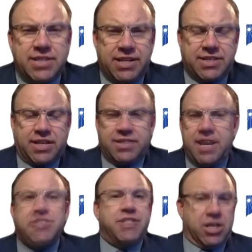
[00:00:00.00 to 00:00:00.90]
it a
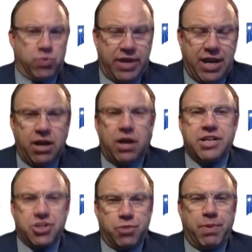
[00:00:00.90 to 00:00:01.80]
success? Yes, we got
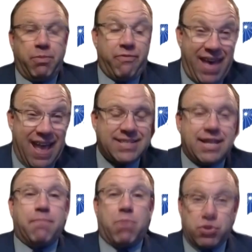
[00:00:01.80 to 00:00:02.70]
additional people
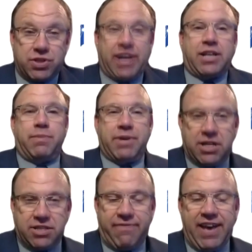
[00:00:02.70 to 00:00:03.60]
vaccinated, most likely
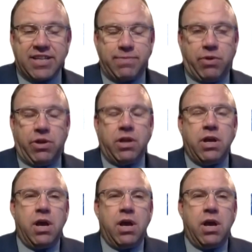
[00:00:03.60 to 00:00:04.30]
because of the Vax-a-Million.